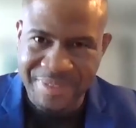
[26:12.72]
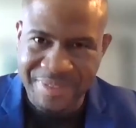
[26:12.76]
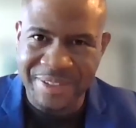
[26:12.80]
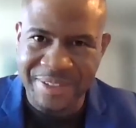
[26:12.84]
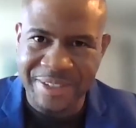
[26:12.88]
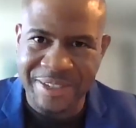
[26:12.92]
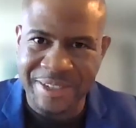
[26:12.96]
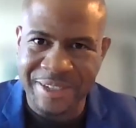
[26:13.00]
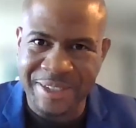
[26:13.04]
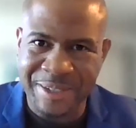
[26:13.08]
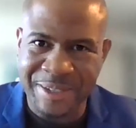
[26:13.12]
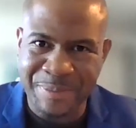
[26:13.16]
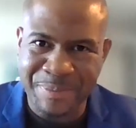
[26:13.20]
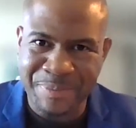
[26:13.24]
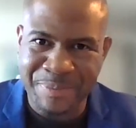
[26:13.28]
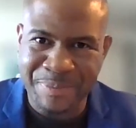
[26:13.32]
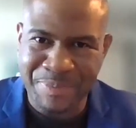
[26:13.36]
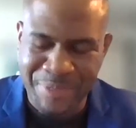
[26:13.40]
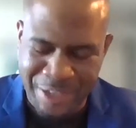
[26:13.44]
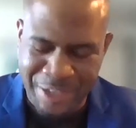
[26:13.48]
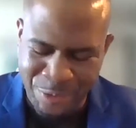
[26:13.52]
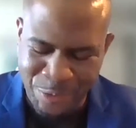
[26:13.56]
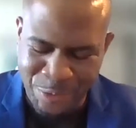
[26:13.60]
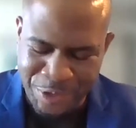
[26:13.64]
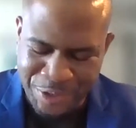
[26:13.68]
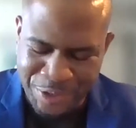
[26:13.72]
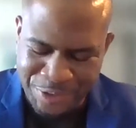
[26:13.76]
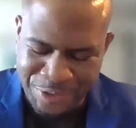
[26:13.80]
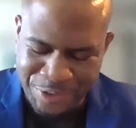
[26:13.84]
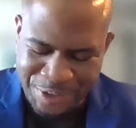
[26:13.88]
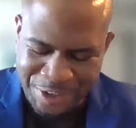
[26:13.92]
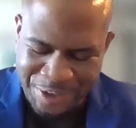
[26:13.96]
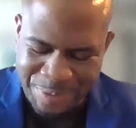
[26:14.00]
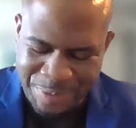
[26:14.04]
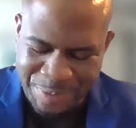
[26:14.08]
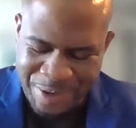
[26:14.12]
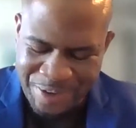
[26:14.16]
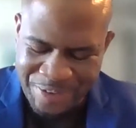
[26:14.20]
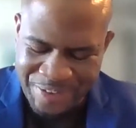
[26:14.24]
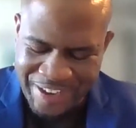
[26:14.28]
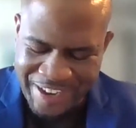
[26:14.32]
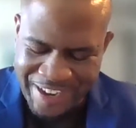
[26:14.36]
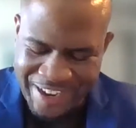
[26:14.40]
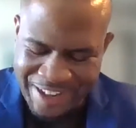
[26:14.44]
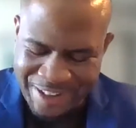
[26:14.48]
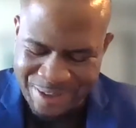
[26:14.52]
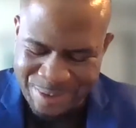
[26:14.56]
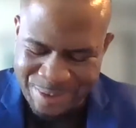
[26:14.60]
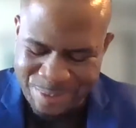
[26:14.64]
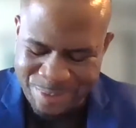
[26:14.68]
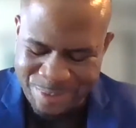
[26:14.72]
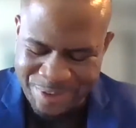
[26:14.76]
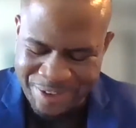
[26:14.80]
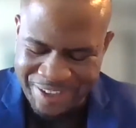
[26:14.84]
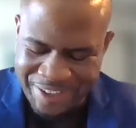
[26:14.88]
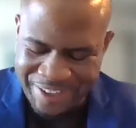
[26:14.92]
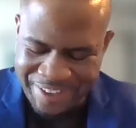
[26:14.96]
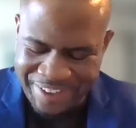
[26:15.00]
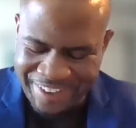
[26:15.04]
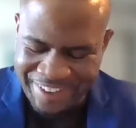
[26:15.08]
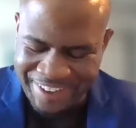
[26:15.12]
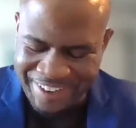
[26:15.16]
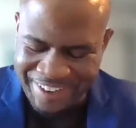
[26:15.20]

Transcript: Yeah. And when you talk about Gallup, right?